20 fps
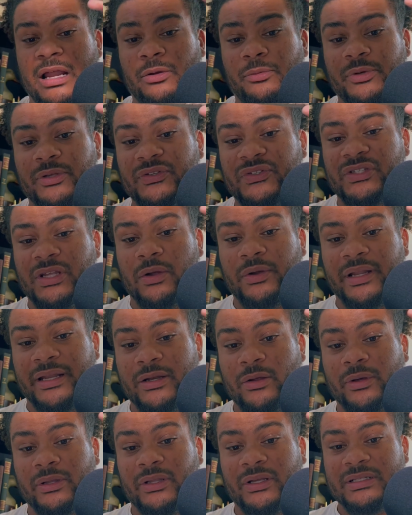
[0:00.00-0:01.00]
a real stone. I
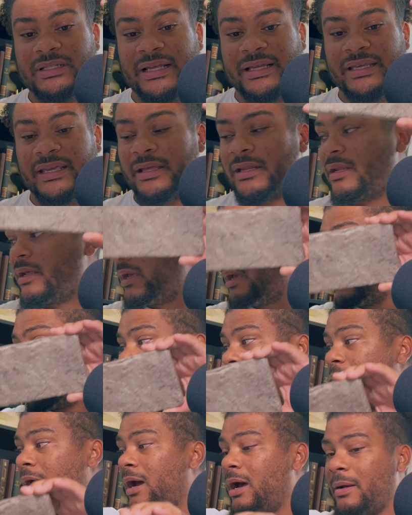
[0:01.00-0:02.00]
know it looks like it.
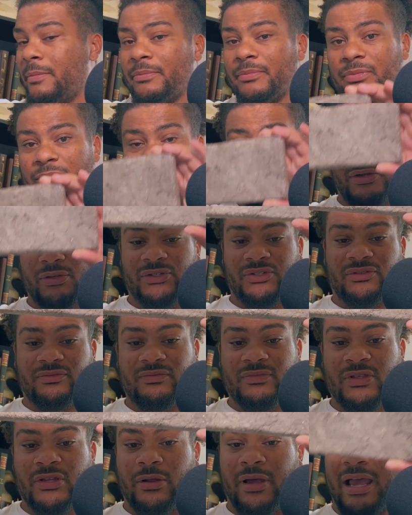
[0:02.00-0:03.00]
There's,
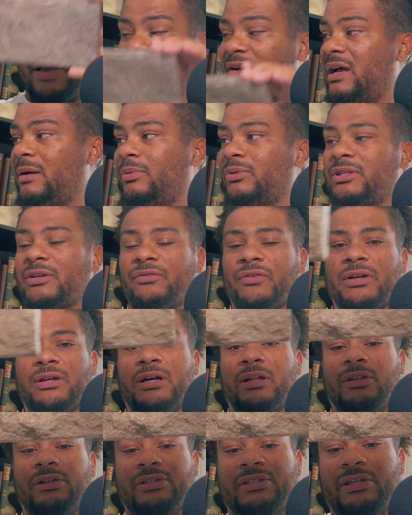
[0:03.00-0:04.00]
I have a couple different
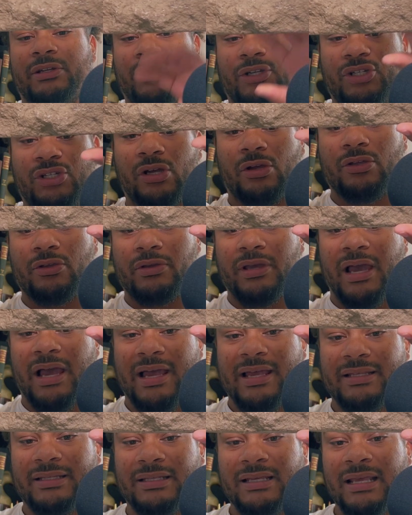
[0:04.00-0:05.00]
colors here to show you
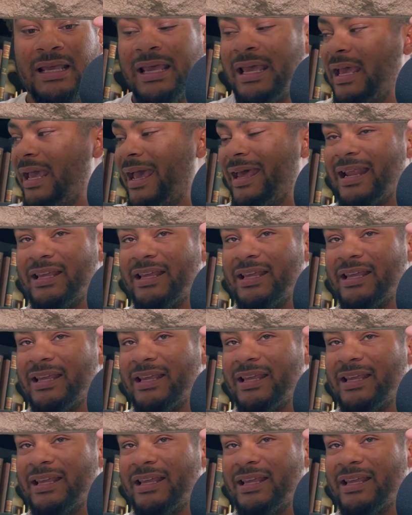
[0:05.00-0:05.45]
guys. And